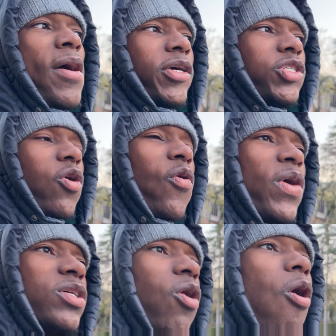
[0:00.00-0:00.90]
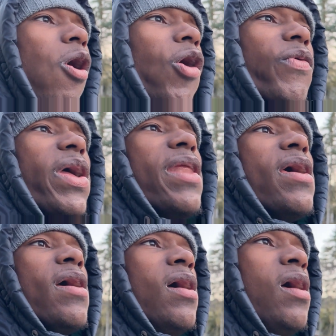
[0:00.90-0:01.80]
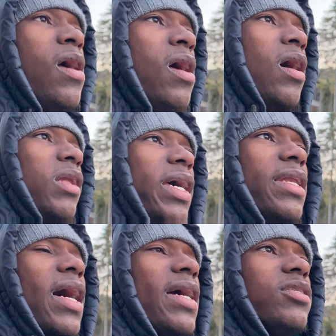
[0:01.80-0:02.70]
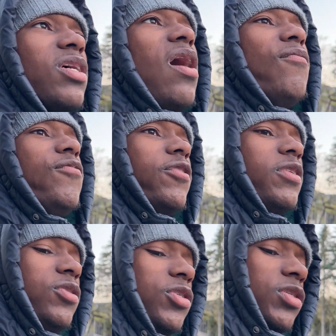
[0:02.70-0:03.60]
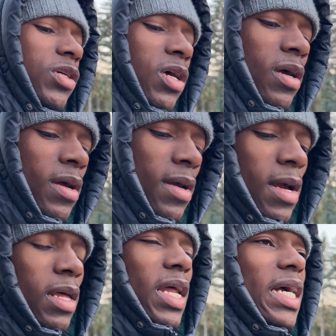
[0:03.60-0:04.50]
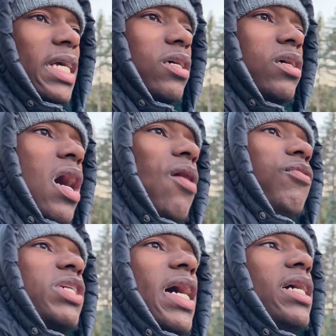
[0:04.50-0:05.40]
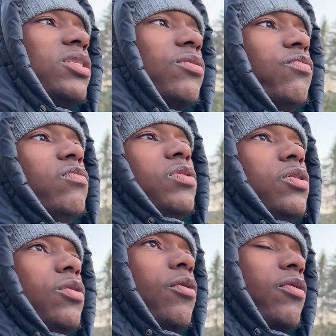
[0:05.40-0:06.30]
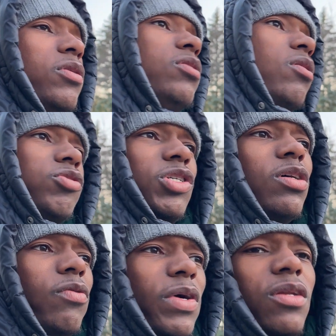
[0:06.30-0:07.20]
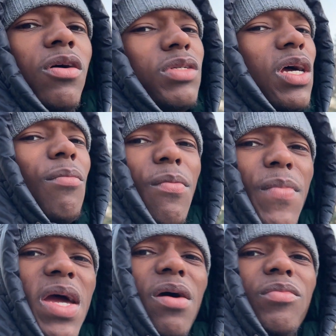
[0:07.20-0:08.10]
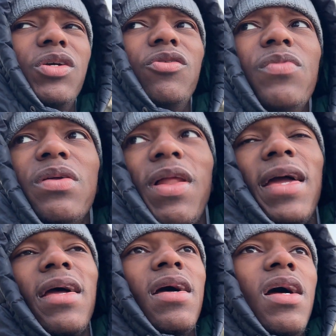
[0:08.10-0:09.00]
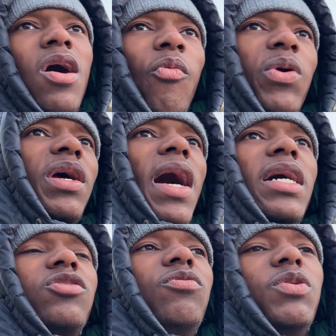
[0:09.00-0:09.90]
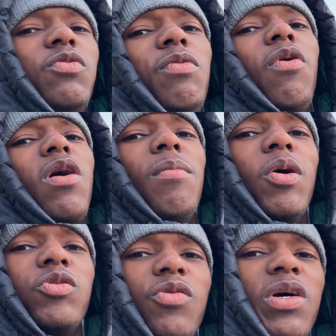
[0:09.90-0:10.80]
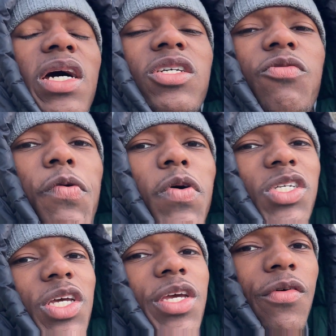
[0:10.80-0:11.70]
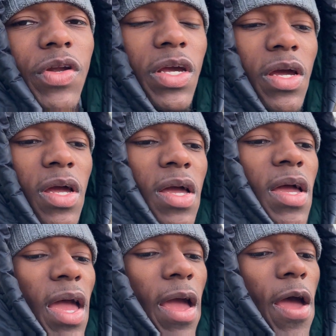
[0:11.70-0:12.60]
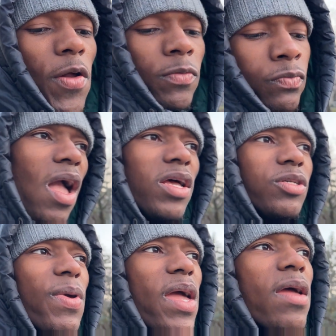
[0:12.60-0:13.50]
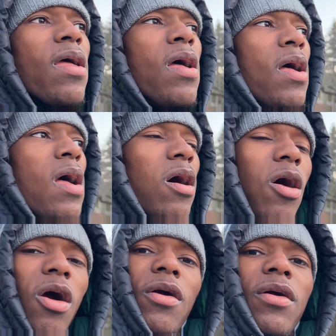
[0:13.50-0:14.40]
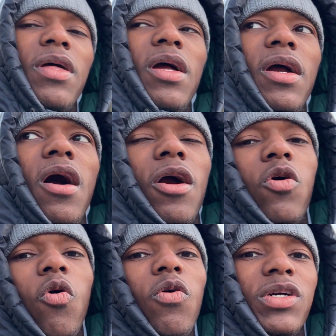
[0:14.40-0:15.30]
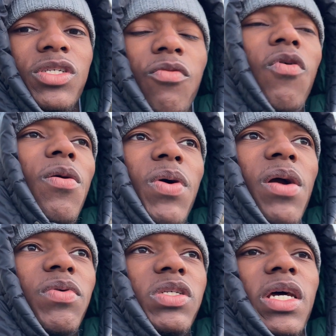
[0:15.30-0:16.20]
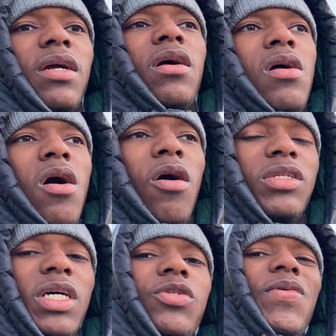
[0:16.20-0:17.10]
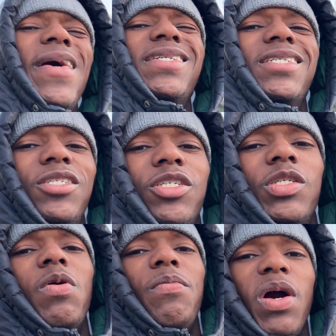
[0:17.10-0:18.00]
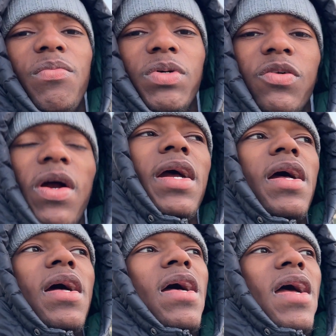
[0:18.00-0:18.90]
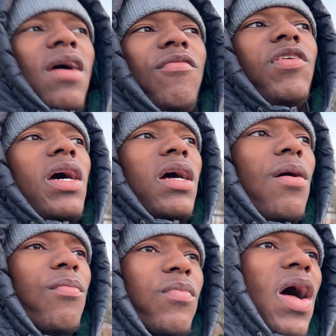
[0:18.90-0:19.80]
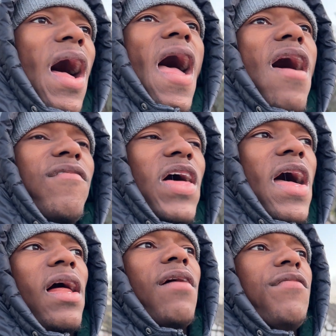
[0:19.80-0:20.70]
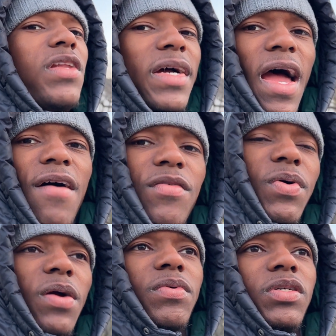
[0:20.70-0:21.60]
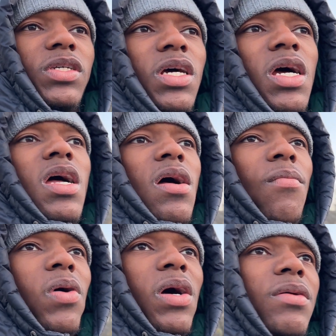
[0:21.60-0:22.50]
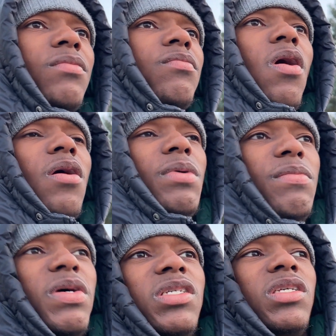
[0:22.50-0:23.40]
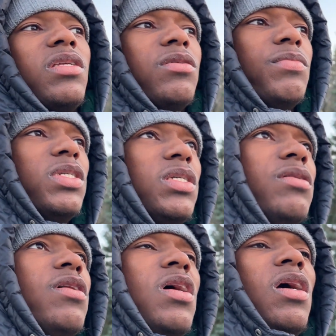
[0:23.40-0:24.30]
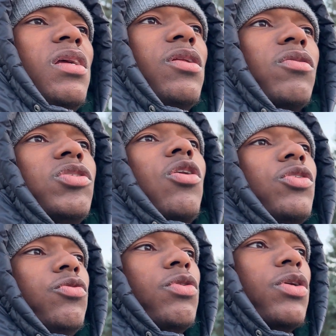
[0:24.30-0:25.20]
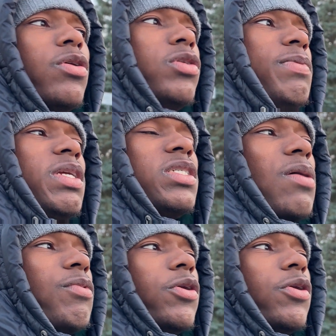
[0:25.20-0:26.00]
So it's hard when late nights, I'm feeling just like I wish I had some girl to, you know, chill with. You know what I'm saying? I'm a man, I'm human. Like, we, as humans, we want emotional connection, we want security. And as a man, our, our core is to want purpose. Like, our sexual essence is to want purpose, right? And I feel like I'm, I have that. I feel like I have the purpose, but part of me misses intimacy you know, talking to a girl, spending time with